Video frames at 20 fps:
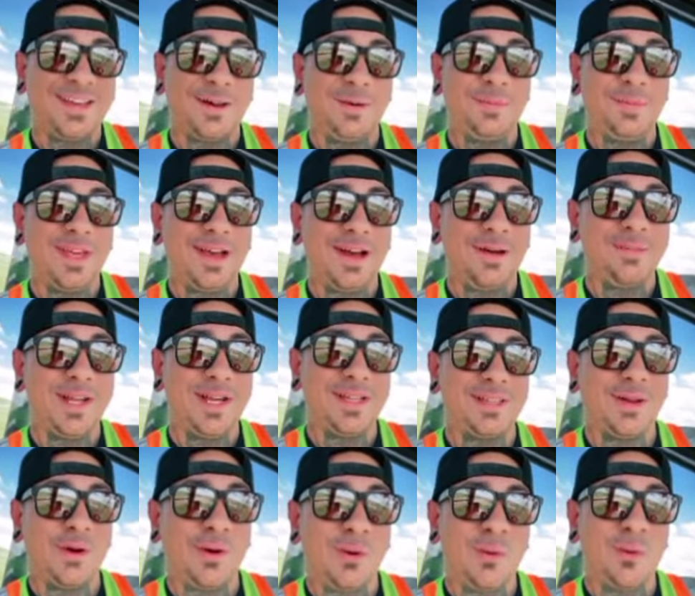Tell me I'm
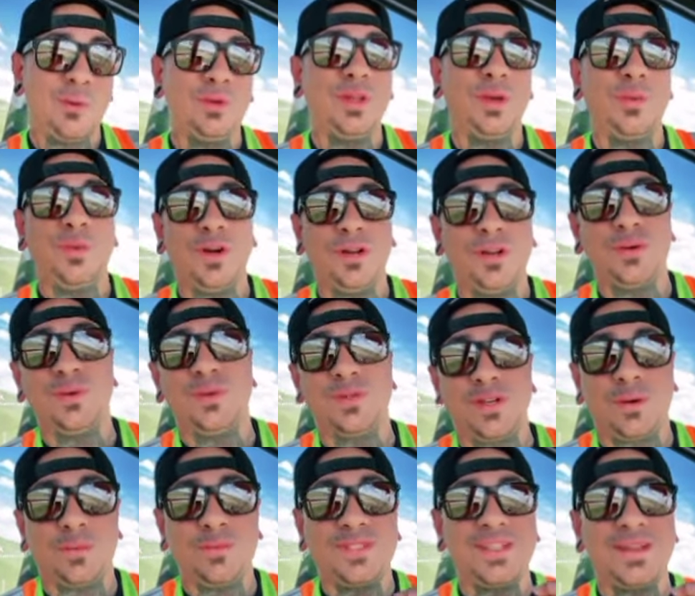not the only one
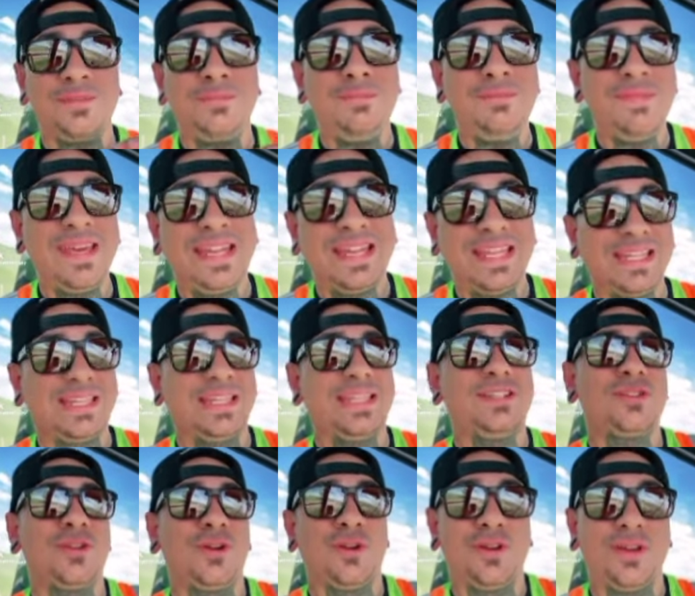who's almost
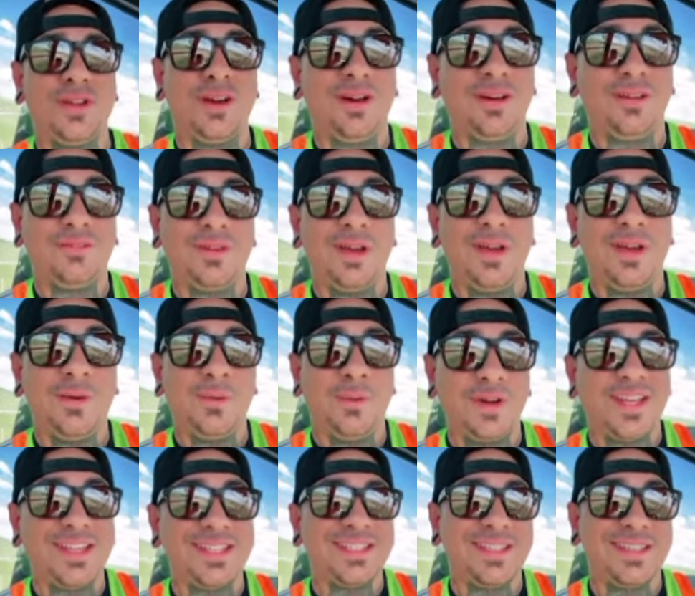immediately turned off
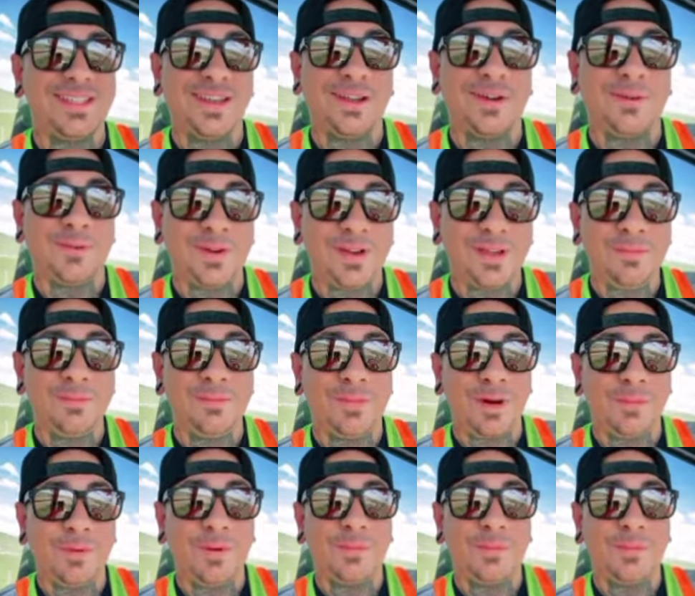when I see that green